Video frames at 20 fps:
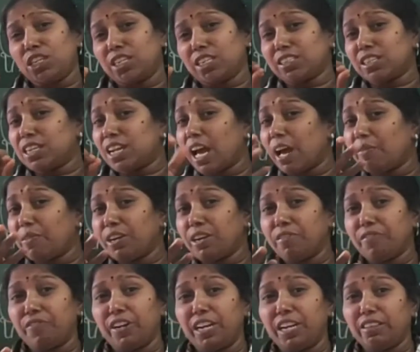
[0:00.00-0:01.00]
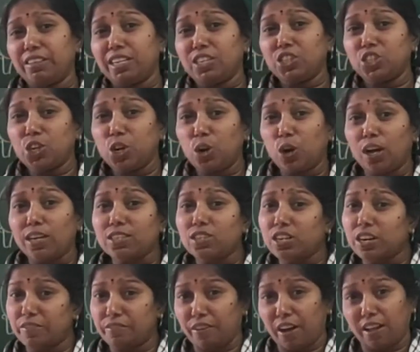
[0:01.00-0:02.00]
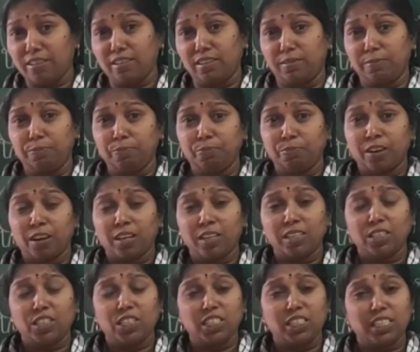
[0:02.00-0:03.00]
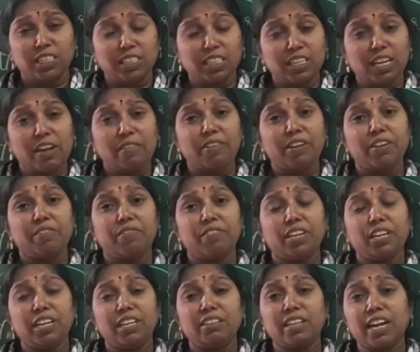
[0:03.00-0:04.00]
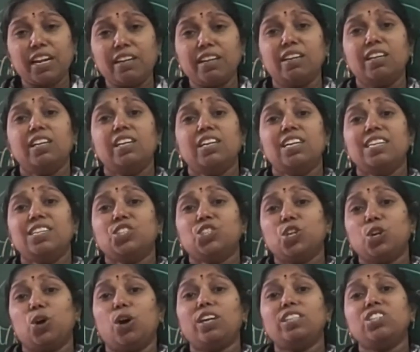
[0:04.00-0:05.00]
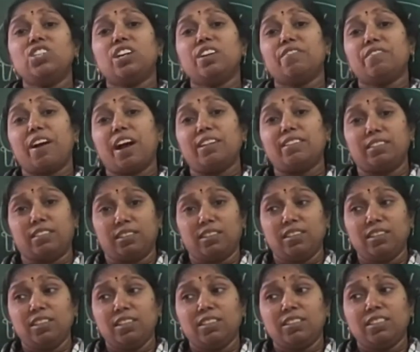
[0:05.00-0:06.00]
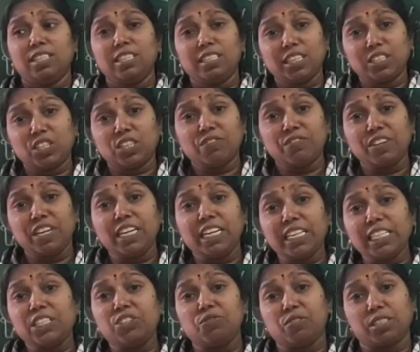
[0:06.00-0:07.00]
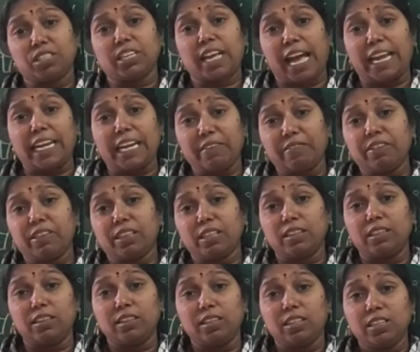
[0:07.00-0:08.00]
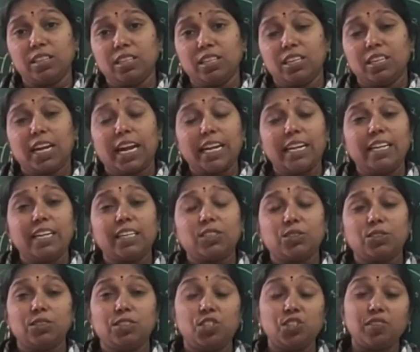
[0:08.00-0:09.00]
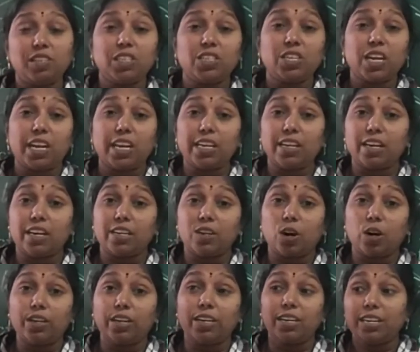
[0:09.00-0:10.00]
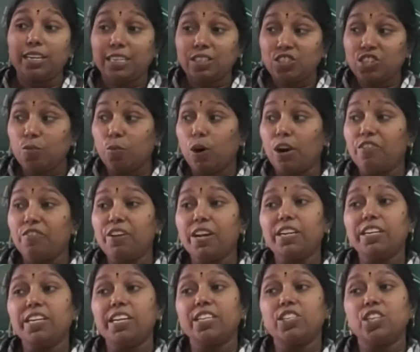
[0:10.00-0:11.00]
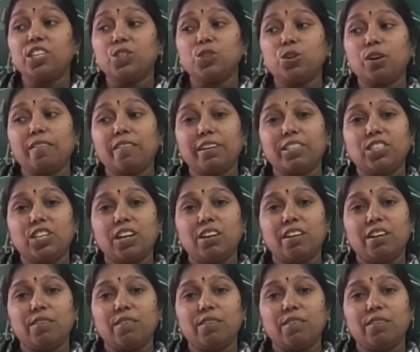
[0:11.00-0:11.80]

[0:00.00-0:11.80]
doesn't have any feeling that she lost her father. She doesn't have any feeling that she lost her father. See, such a feeling she was carrying with her. And she was telling her daughter, see what we are teaching to our